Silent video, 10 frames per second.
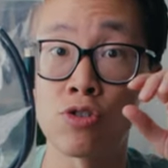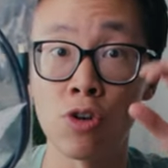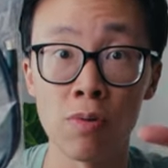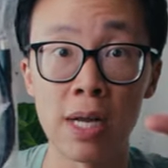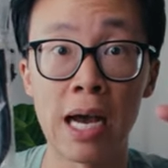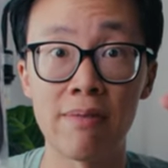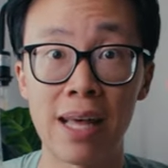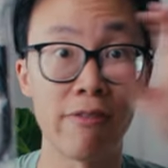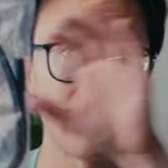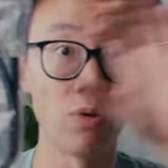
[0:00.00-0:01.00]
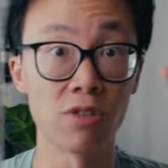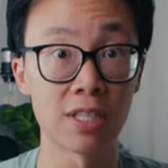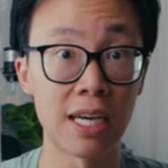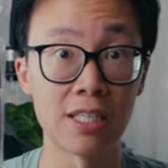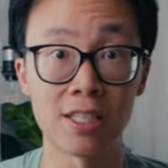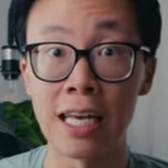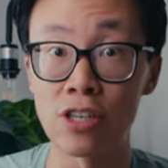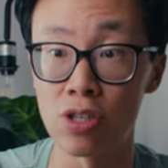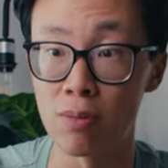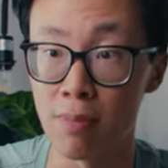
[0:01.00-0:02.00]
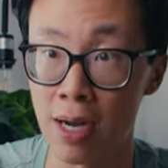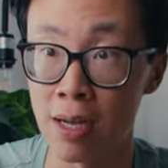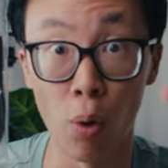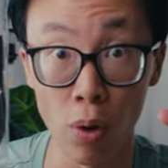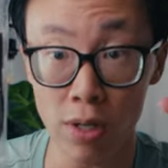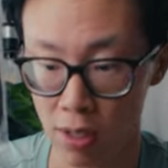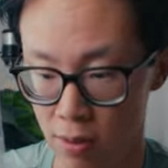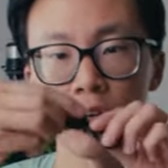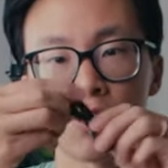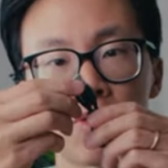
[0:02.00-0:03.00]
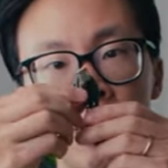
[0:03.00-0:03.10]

don't have that full-size HDMI port. You also